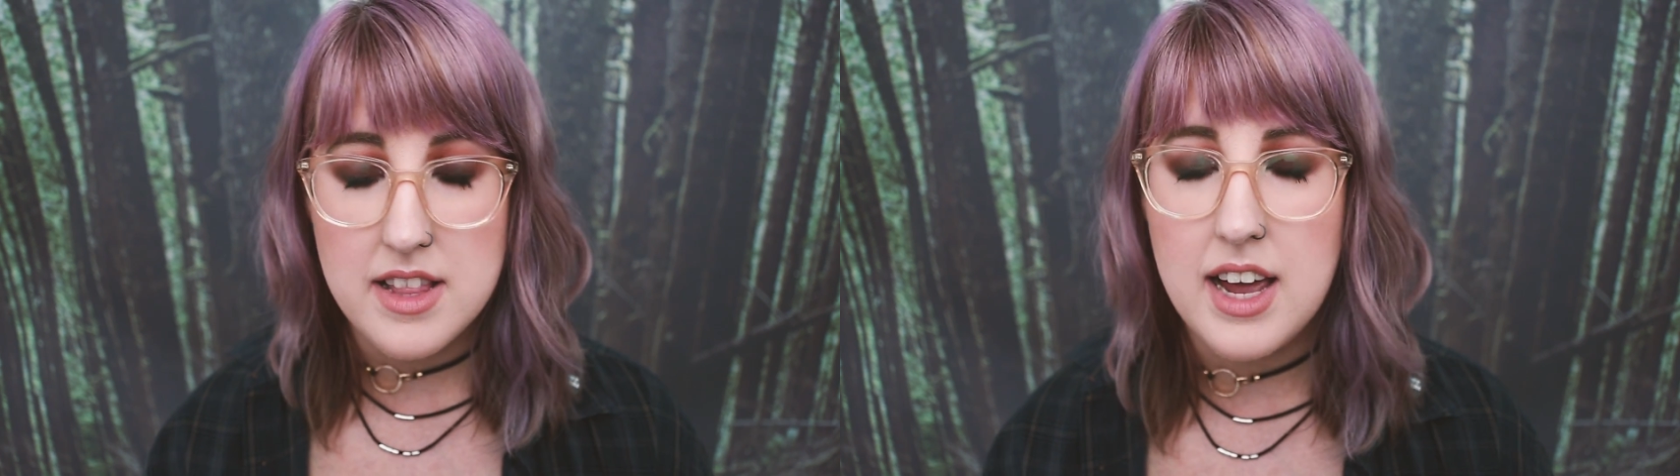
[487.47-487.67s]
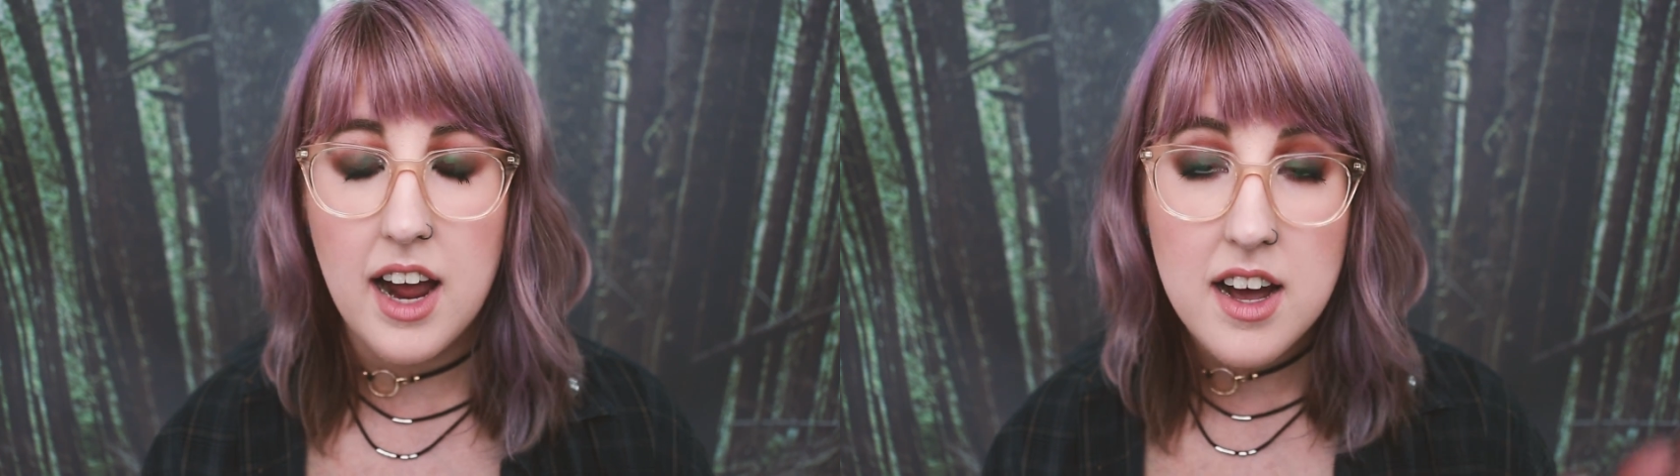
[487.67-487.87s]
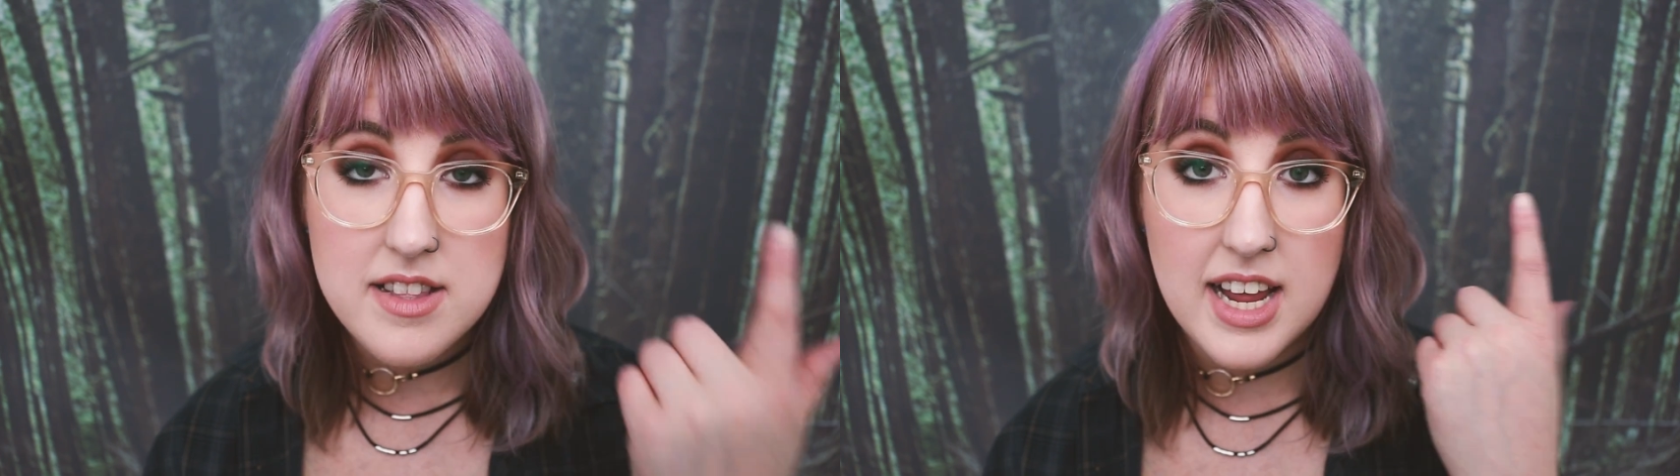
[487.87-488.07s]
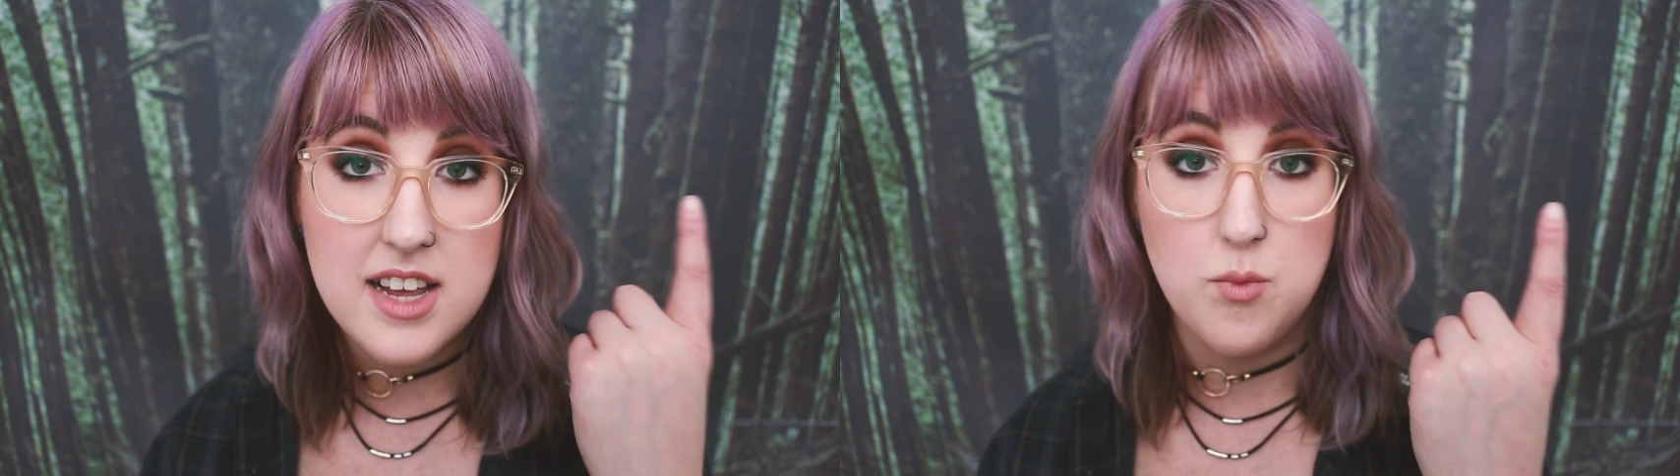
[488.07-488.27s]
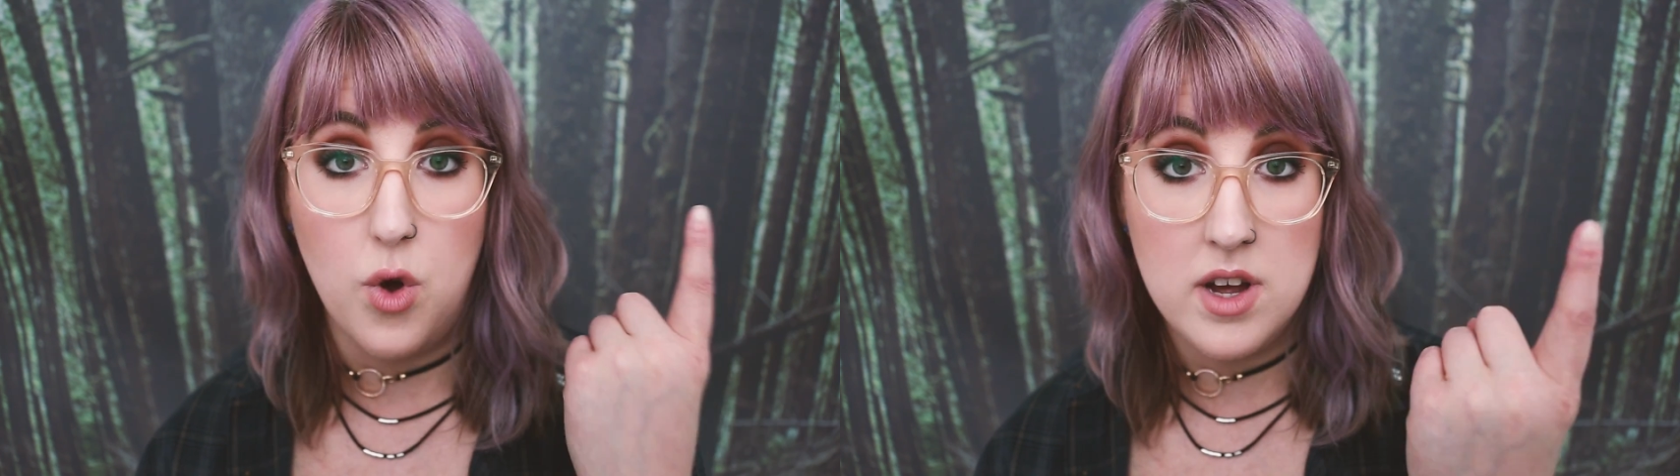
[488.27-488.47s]
like I got
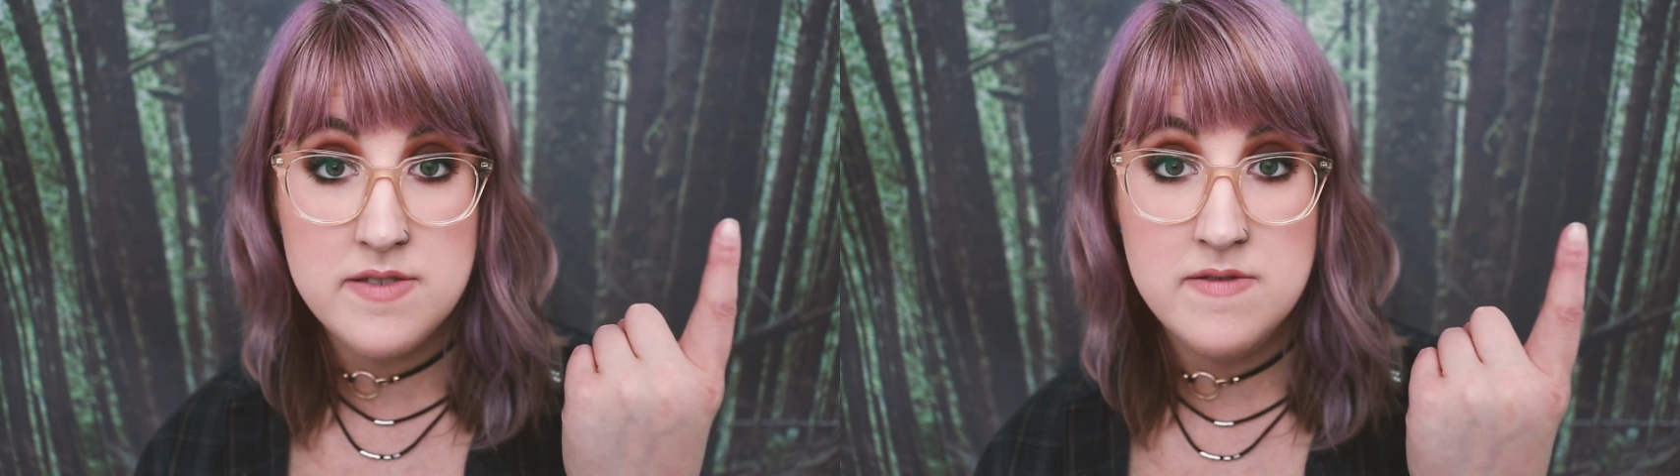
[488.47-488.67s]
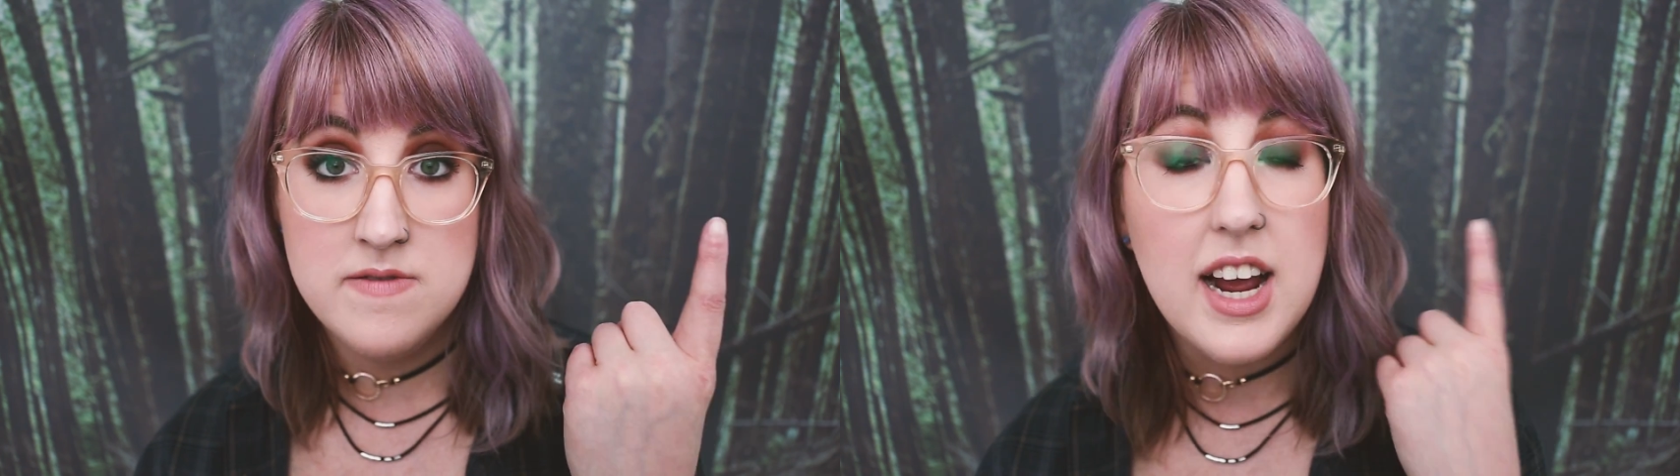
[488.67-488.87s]
Naked One.